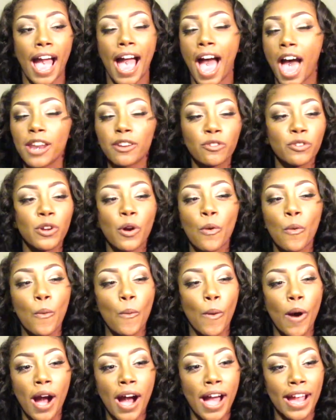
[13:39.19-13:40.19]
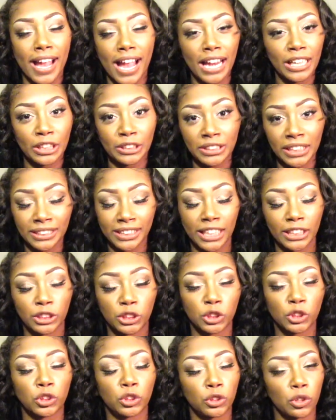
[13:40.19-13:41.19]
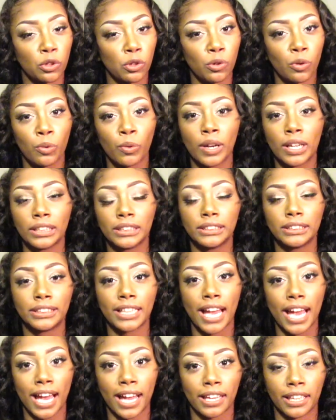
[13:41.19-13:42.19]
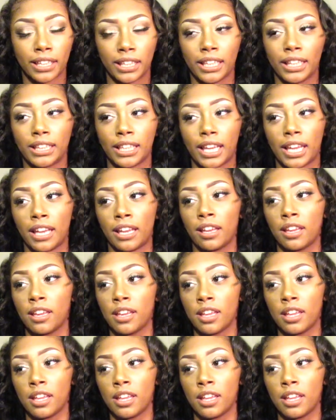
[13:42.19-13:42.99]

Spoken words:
I don't know why. I just think that's so tacky. Like,